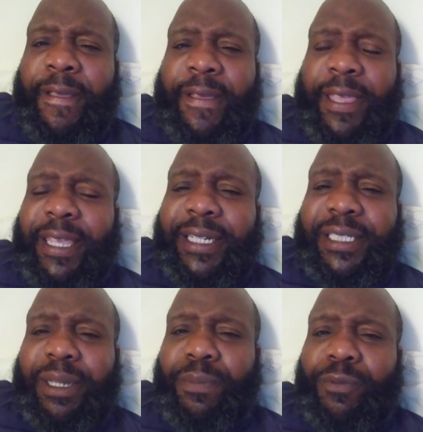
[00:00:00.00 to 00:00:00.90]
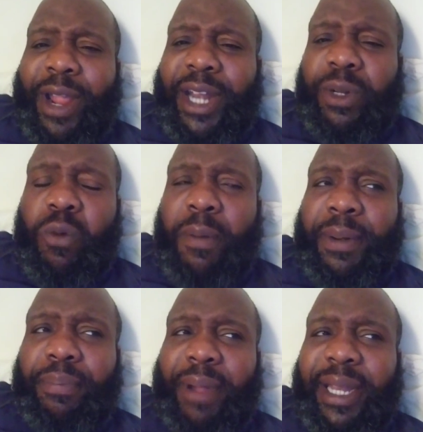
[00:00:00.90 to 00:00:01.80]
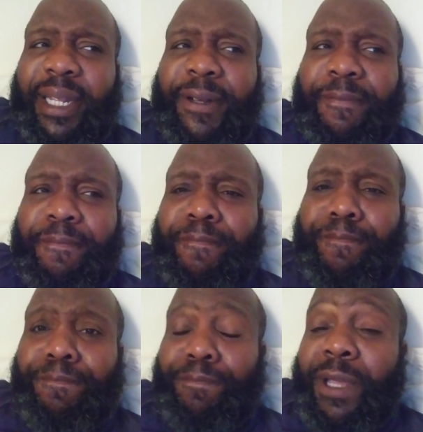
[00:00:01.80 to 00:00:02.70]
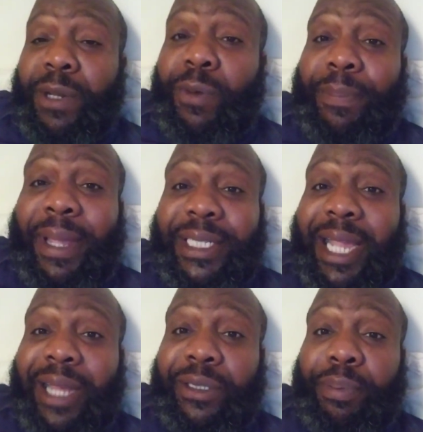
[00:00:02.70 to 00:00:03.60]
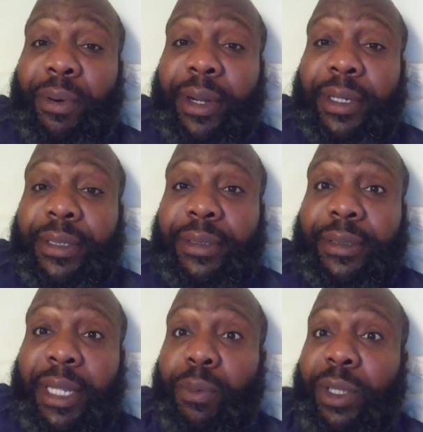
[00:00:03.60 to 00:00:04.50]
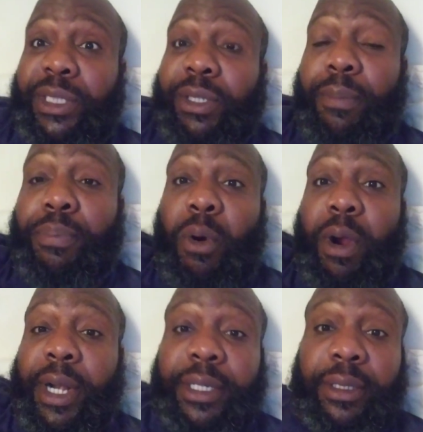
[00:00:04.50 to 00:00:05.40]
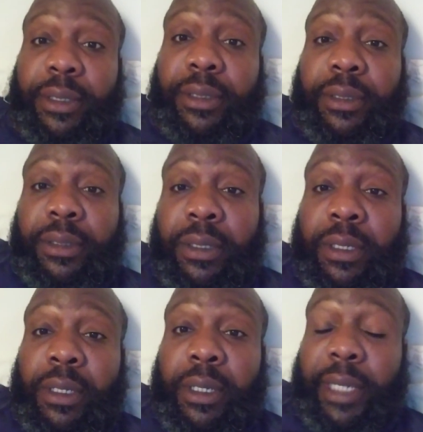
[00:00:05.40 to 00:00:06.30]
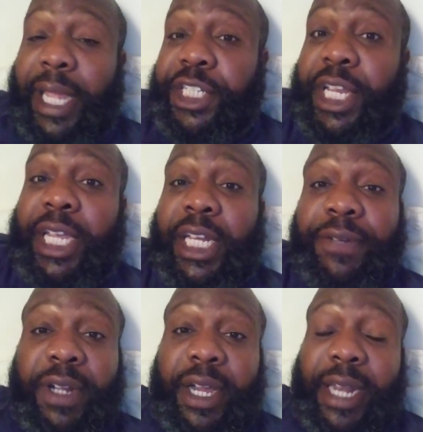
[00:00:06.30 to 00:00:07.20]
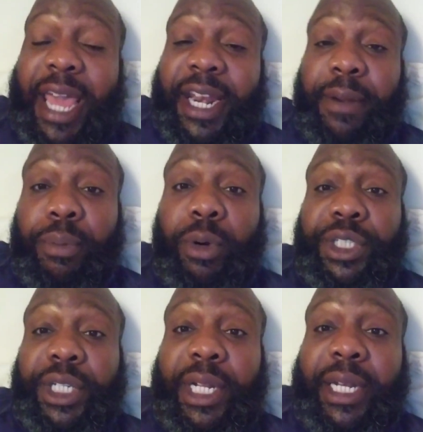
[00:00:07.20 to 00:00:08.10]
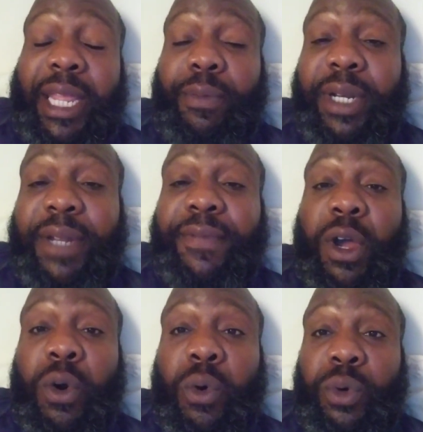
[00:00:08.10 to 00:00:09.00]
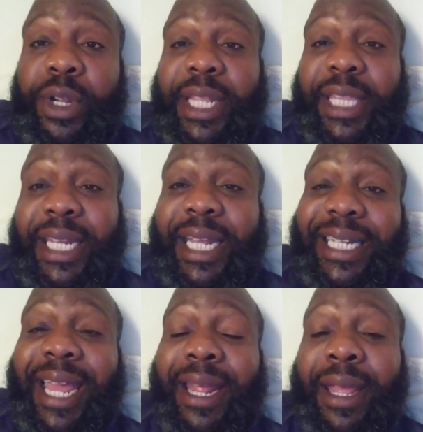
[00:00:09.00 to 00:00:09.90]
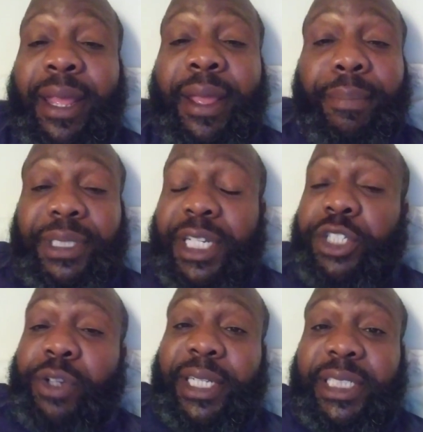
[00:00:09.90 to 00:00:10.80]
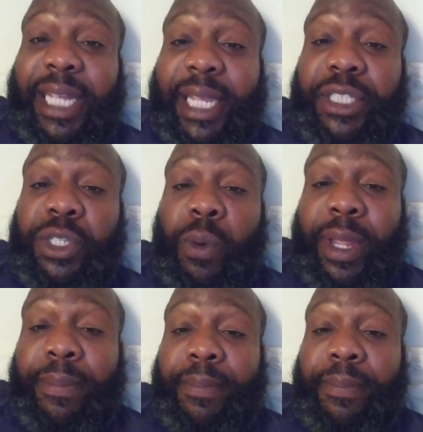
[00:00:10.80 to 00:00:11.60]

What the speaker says: He gets some random woman pregnant, doesn't want to pay child support. He wants to abort. Like she could have done, had an abortion and he wouldn't have known or anything like that. But she's trying to stick it to him.